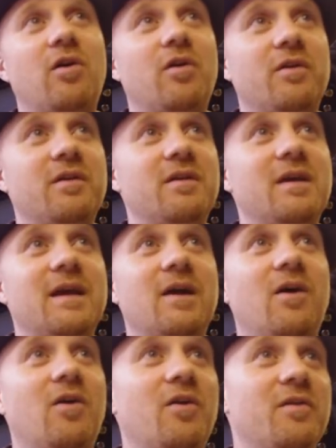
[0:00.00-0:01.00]
on
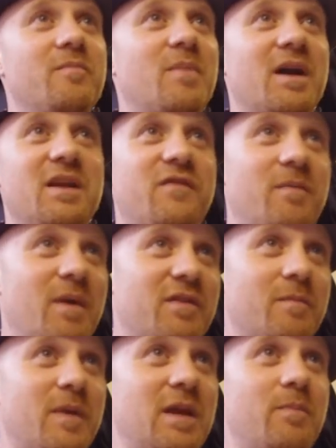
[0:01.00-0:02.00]
on money from
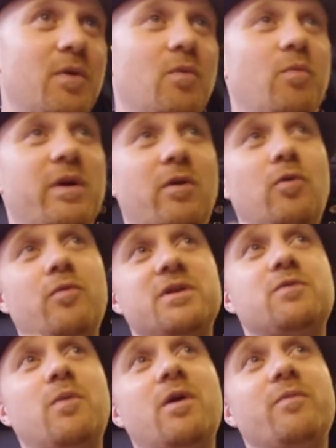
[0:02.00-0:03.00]
other people. We'll
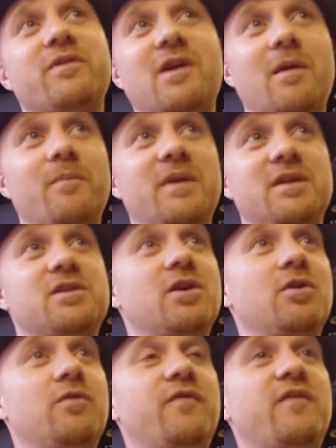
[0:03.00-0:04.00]
always work with companies
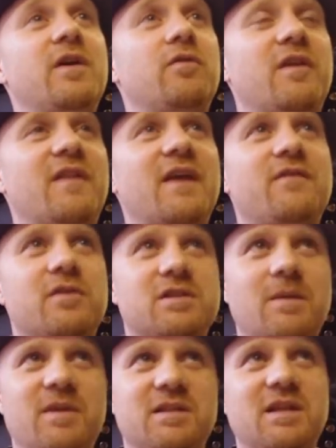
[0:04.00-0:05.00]
who feel that they've got
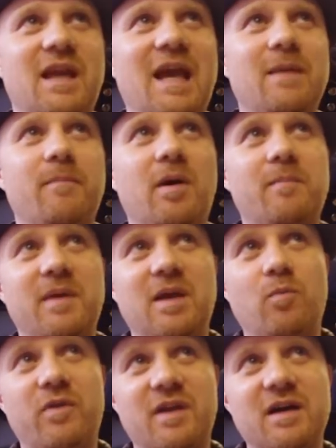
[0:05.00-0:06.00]
something to gain by
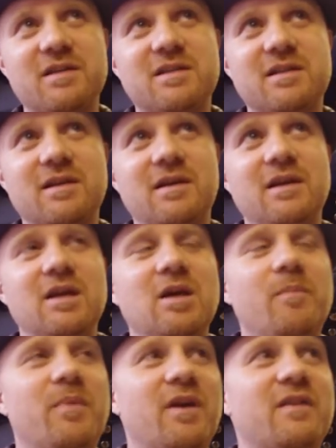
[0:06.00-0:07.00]
being with us.
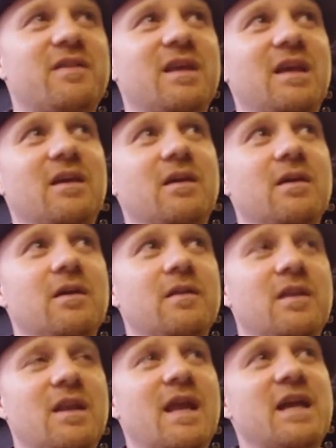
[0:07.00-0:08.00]
But I think
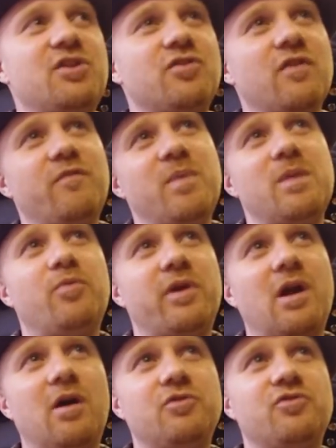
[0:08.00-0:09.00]
the nature of b-boy
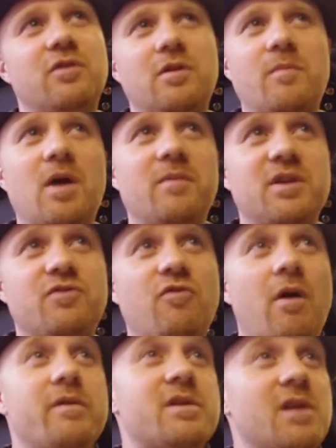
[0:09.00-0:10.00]
culture at the moment is
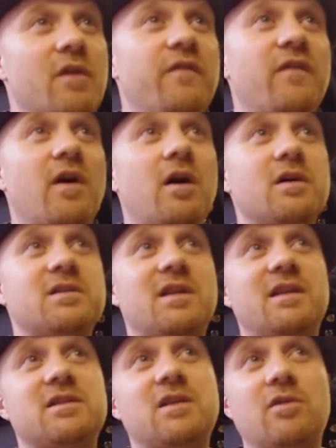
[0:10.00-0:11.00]
growing so fast
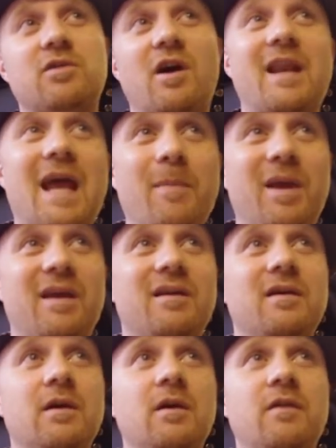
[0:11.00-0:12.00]
and it's so dynamic
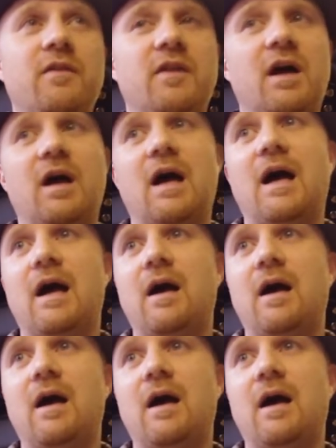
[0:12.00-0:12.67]
that